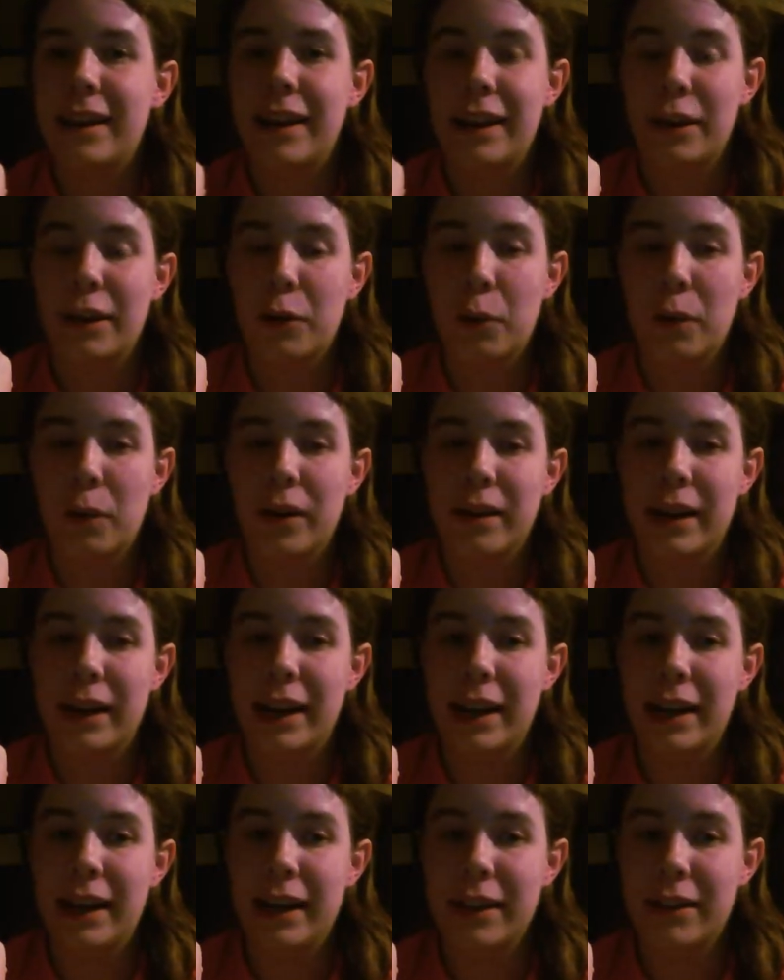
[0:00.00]
and
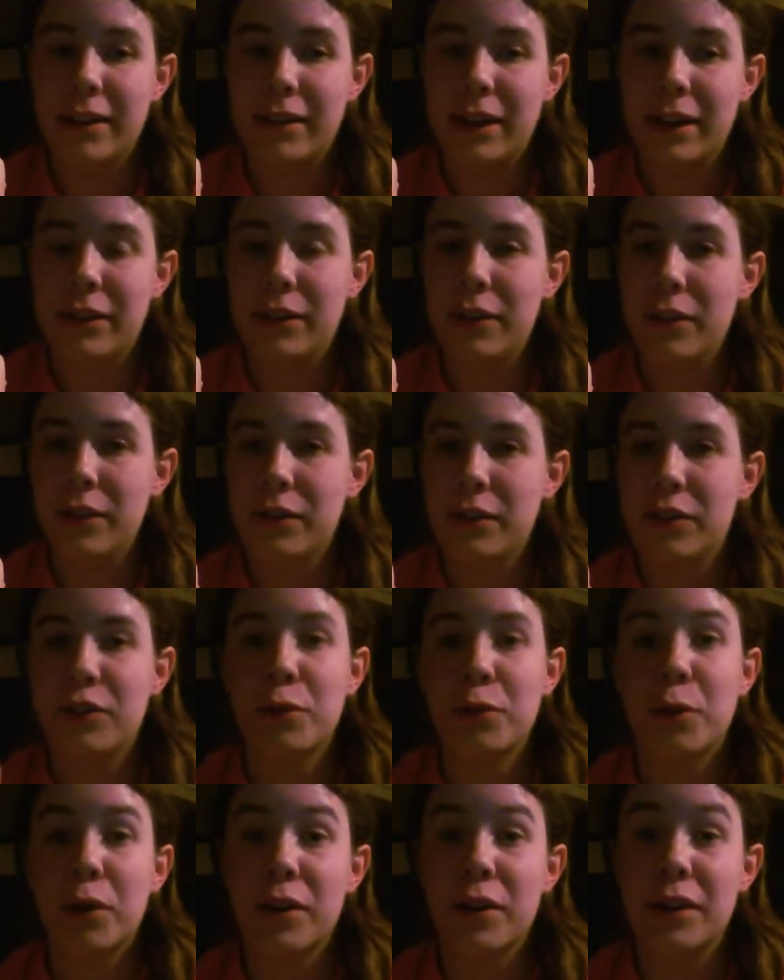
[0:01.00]
Courtney, otherwise known as
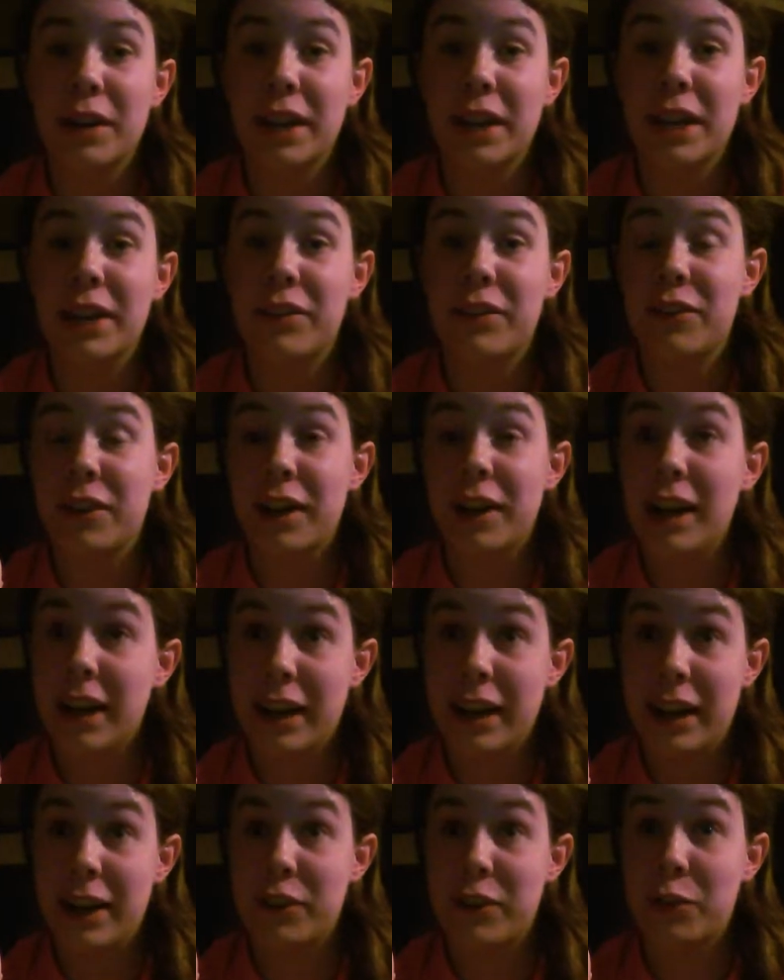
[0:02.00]
Scourtney,
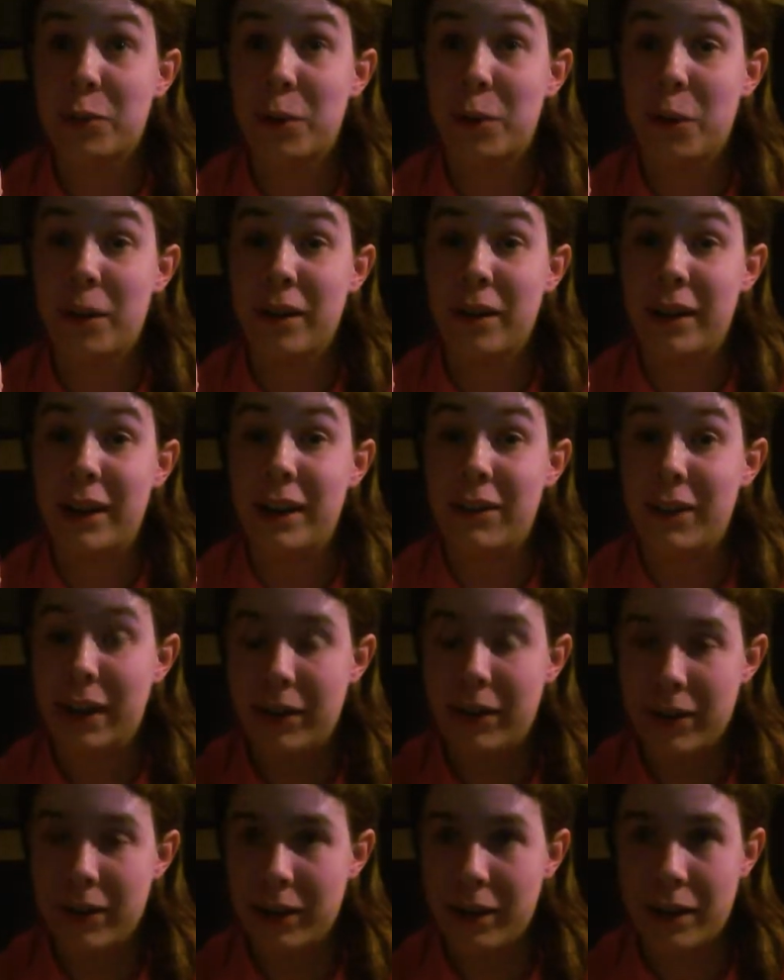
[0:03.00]
ScottXCourtney,
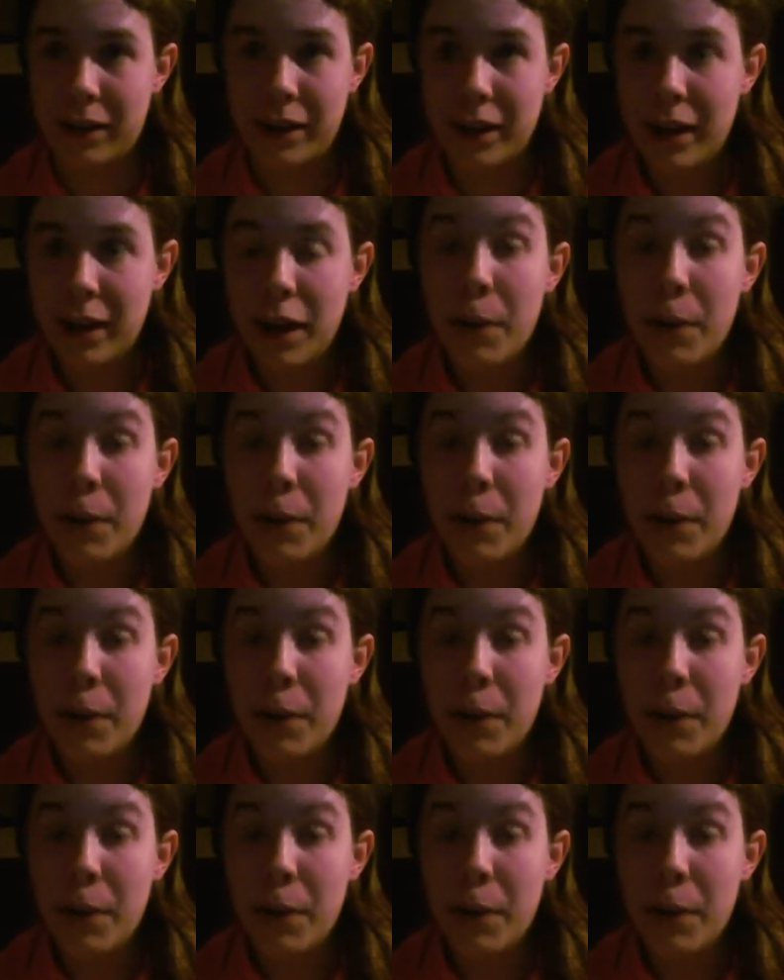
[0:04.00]
whatever